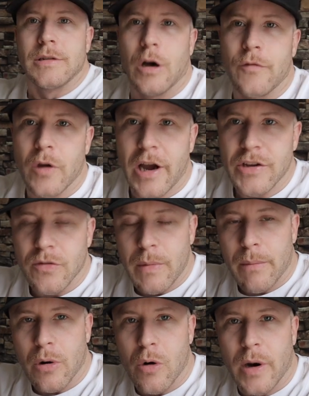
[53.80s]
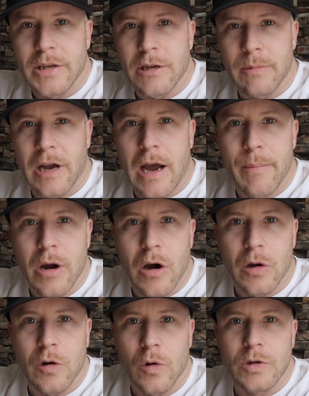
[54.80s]
So if you guys remember, quite some time ago,
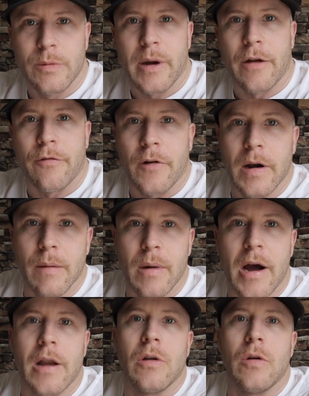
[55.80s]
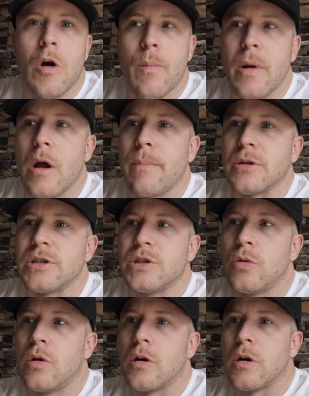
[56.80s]
I told you about a friend of mine who opened up a
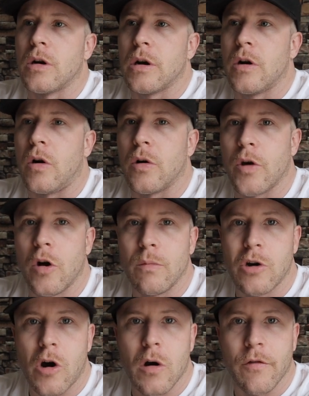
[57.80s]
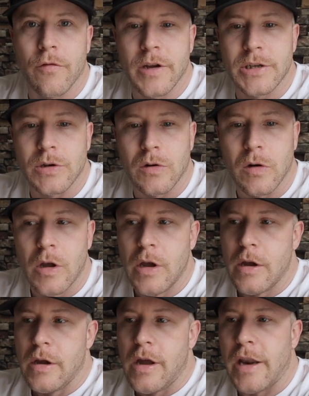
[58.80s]
store called HomeGrown Official.
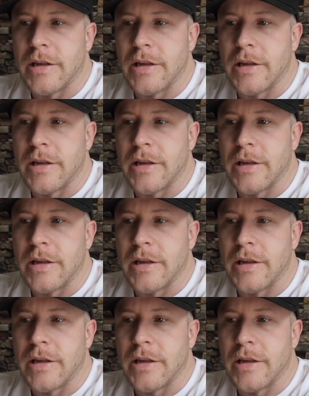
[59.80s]
And